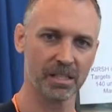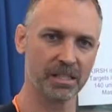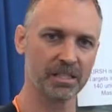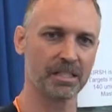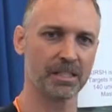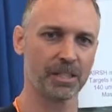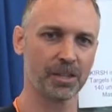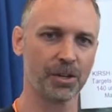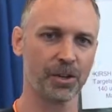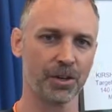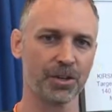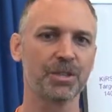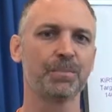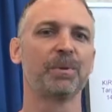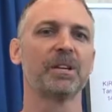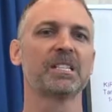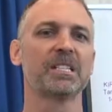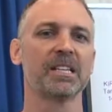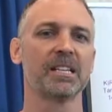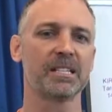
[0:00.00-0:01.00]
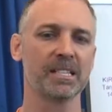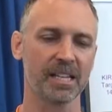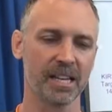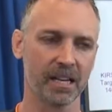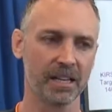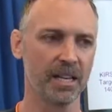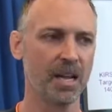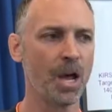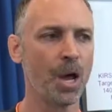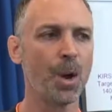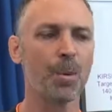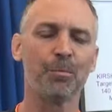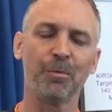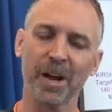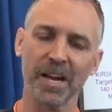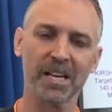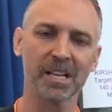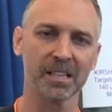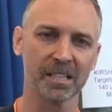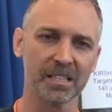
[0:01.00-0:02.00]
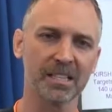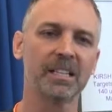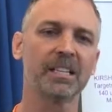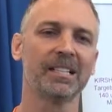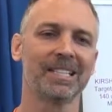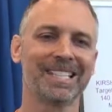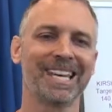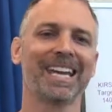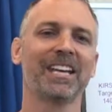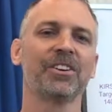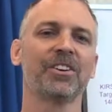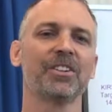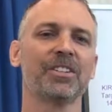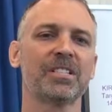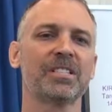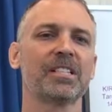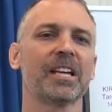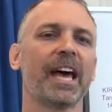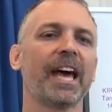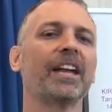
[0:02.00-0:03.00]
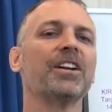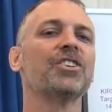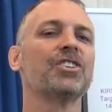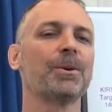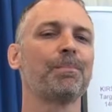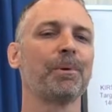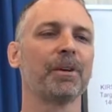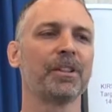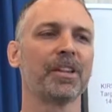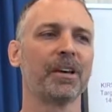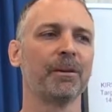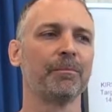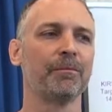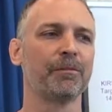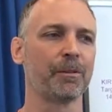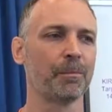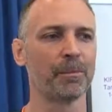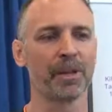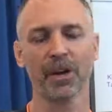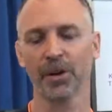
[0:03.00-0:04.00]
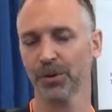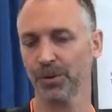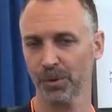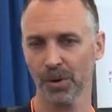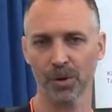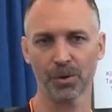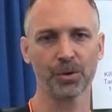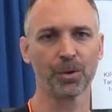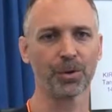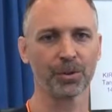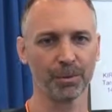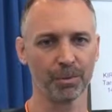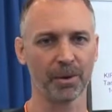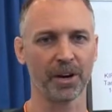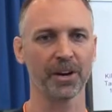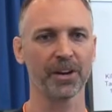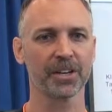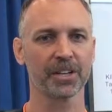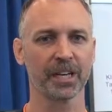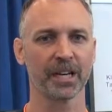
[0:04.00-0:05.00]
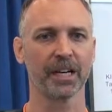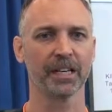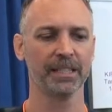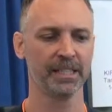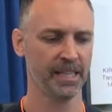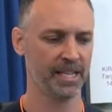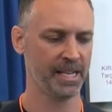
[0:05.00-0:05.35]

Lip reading: into the Kirsch business, and breaking into containers and shipping them from there throughout North America.